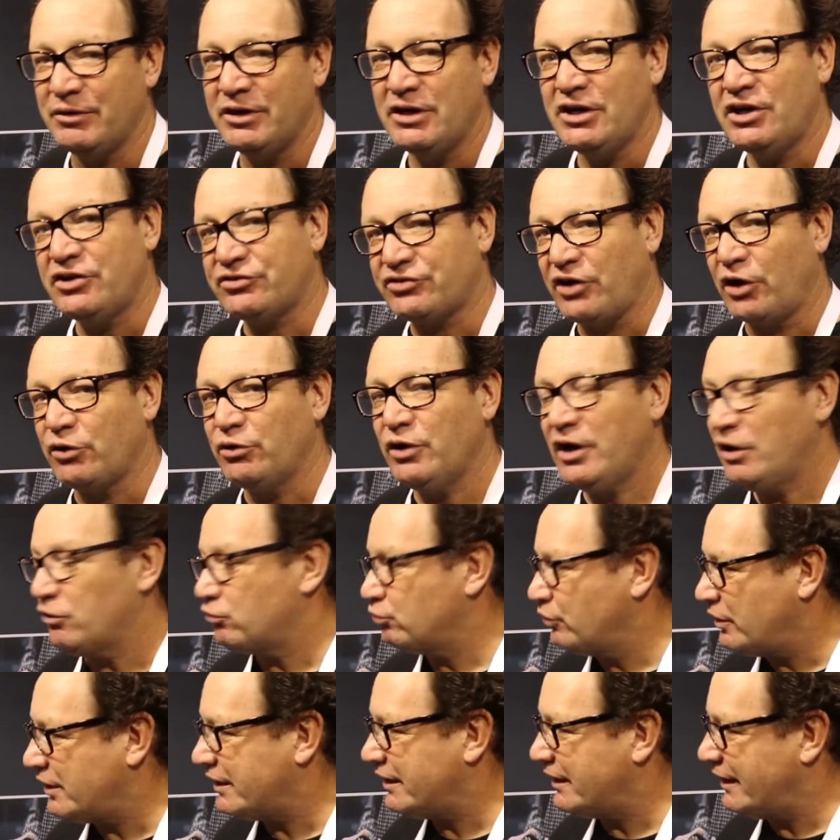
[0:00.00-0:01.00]
So
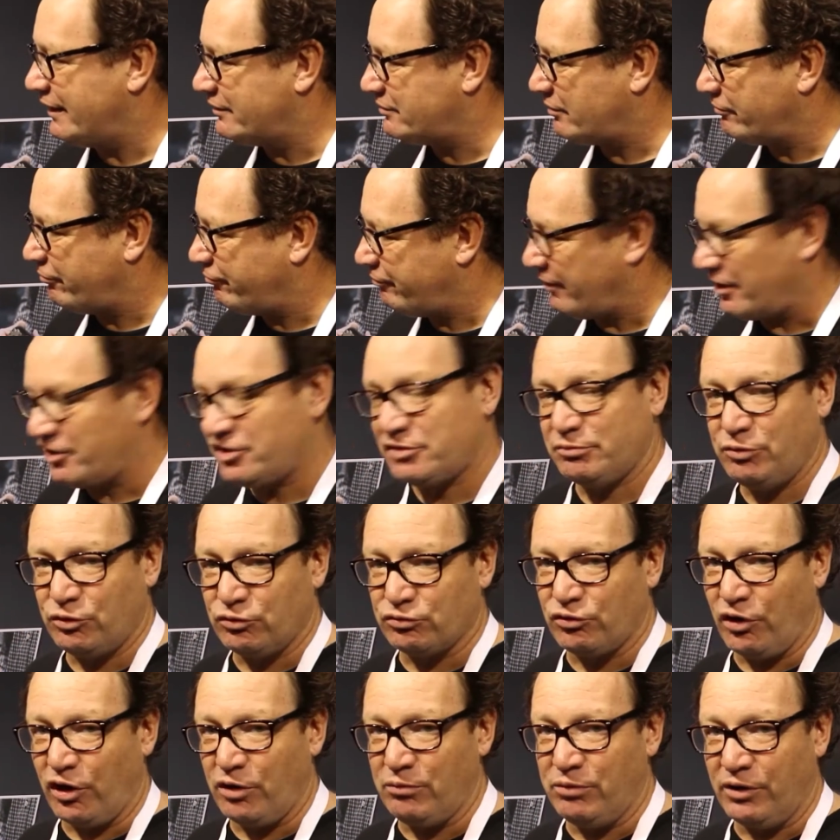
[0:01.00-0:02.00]
really it's a flexible
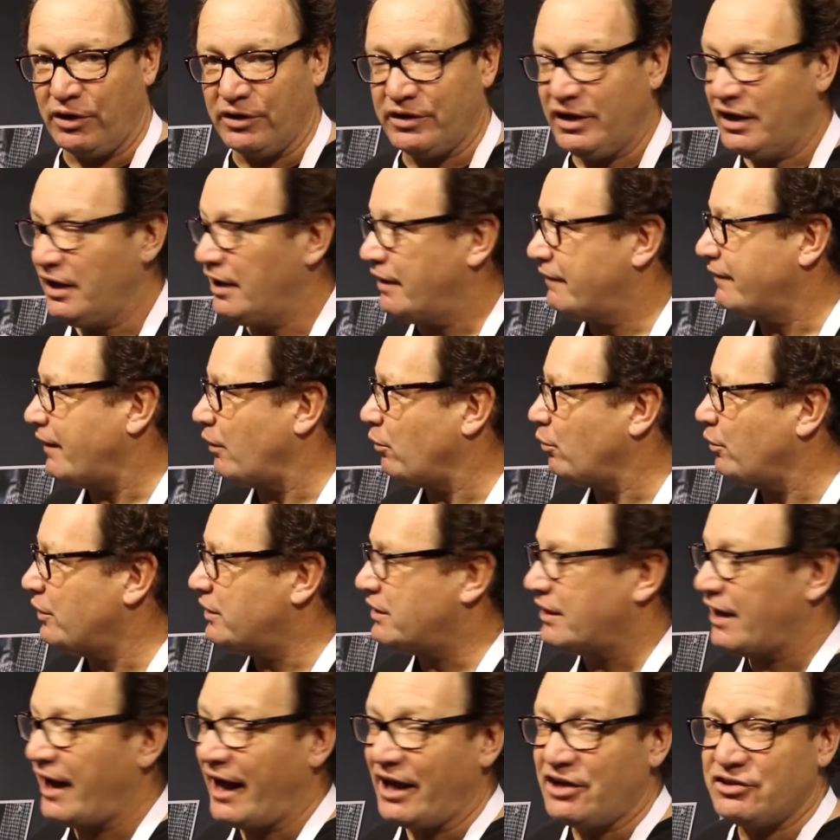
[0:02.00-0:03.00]
robot that we
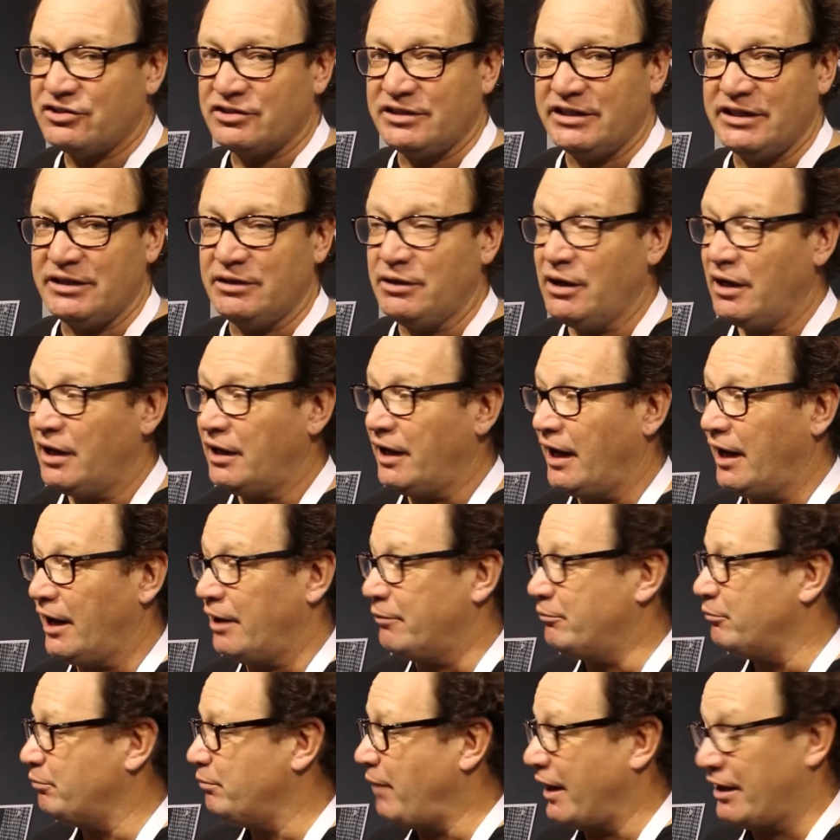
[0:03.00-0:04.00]
can actually
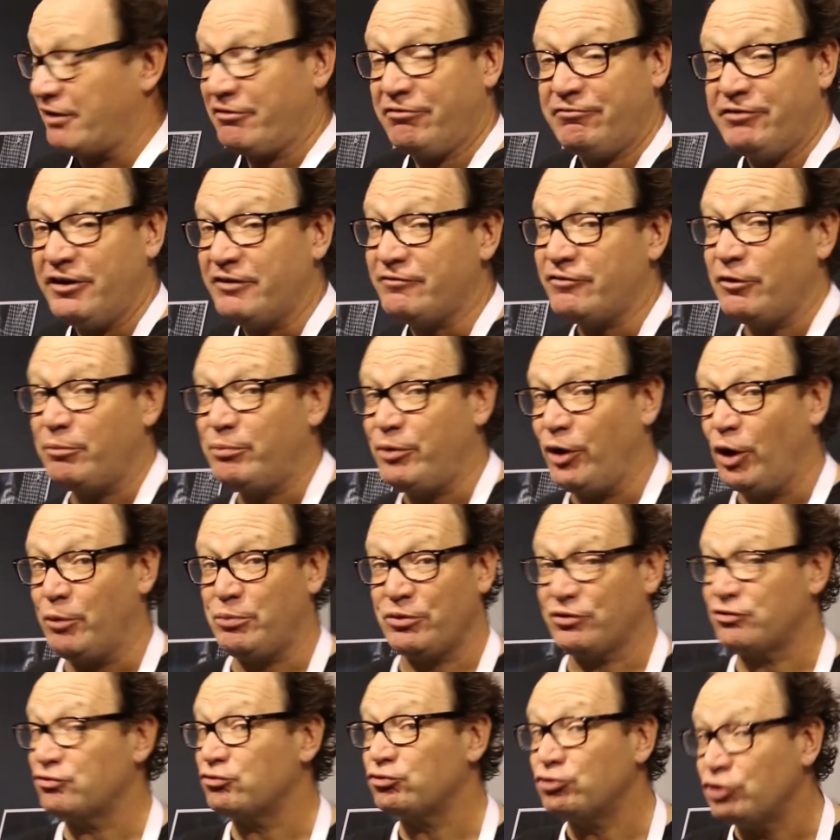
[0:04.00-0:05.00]
make fit for
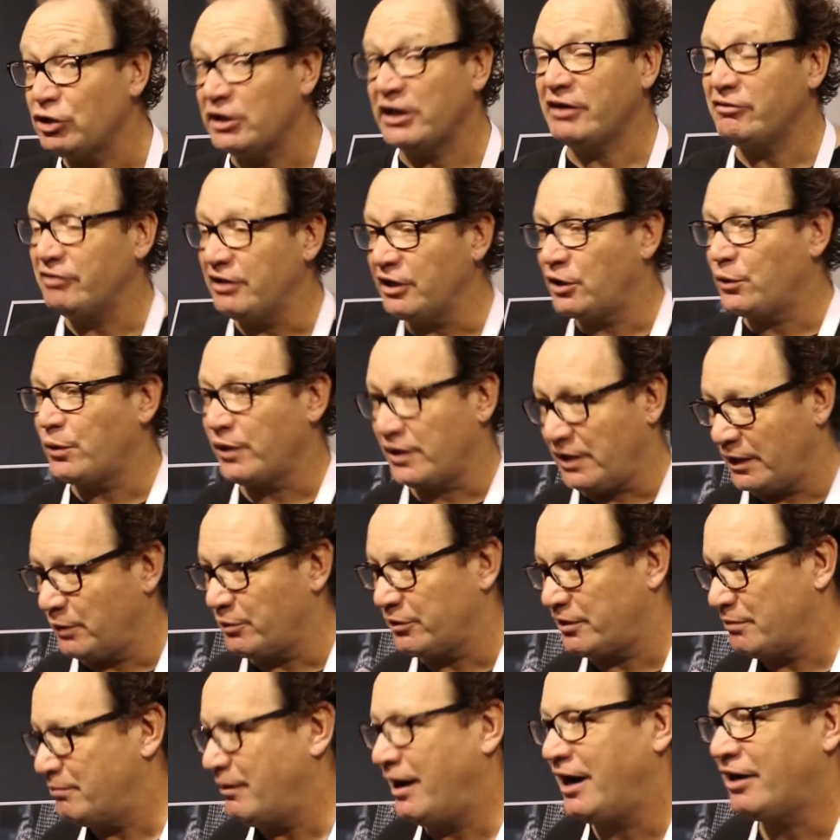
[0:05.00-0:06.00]
purpose really, really quickly with
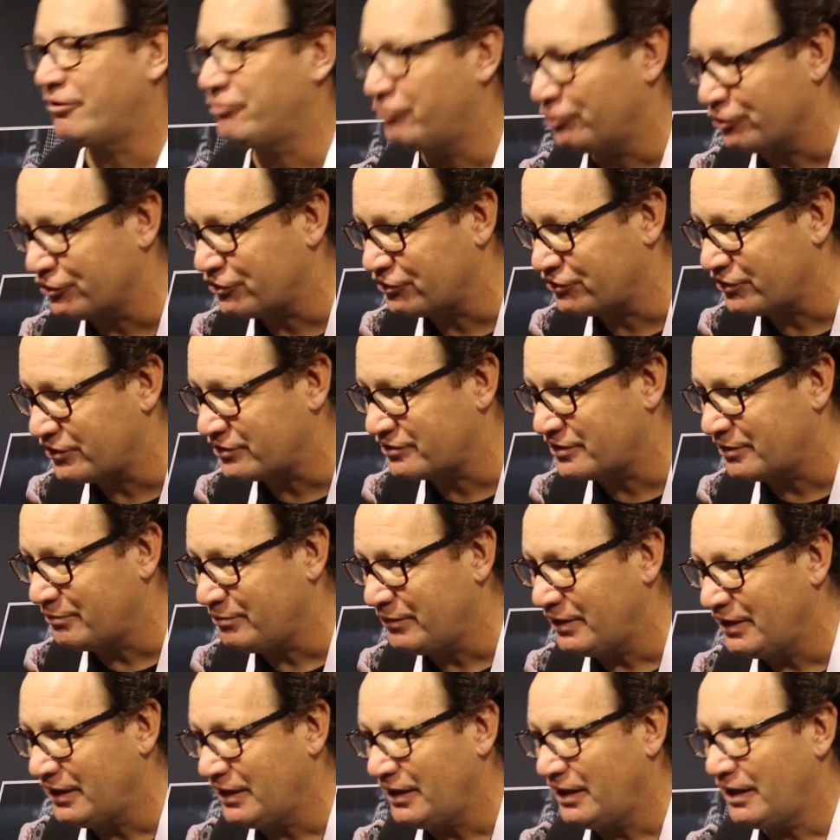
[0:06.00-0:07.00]
the MarkForge system.
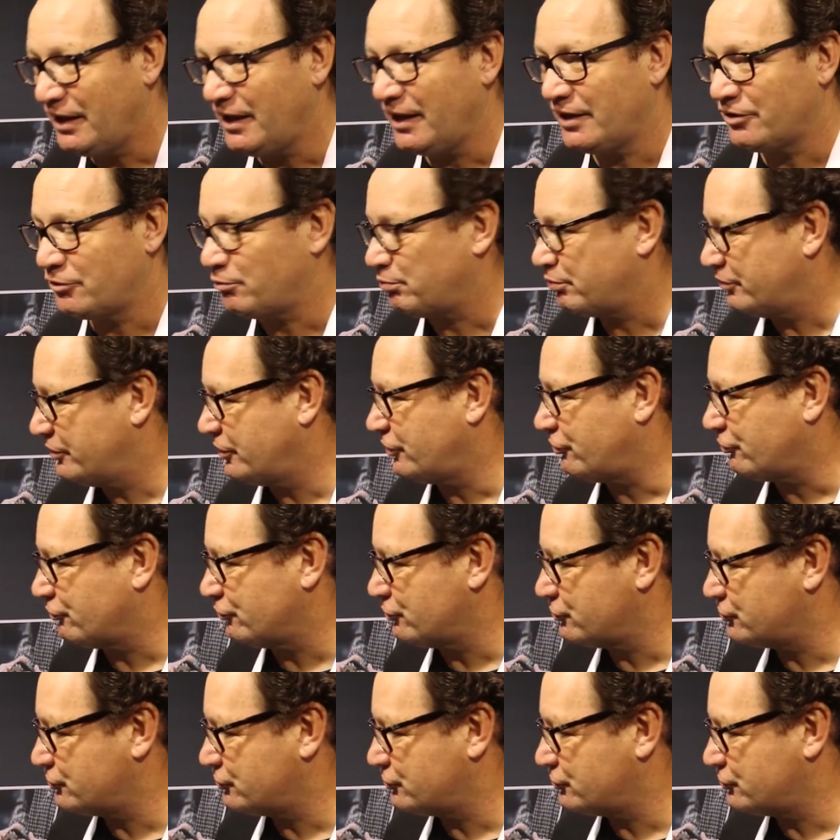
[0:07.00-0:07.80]
It's pretty crucial.